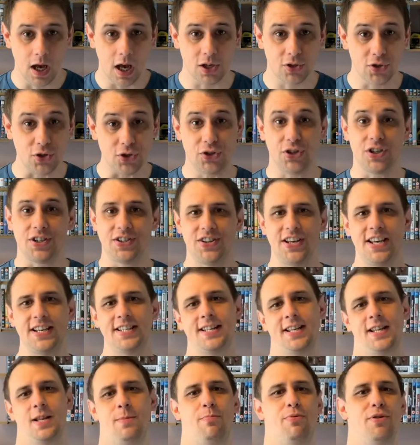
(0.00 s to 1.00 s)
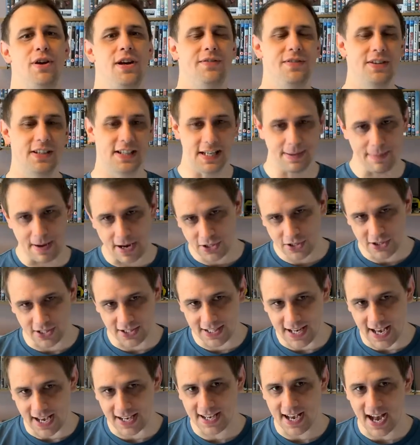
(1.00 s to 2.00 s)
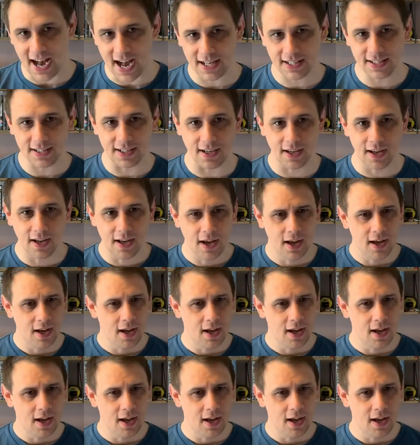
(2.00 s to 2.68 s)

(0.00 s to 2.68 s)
such as this and the previously mentioned Get Carter.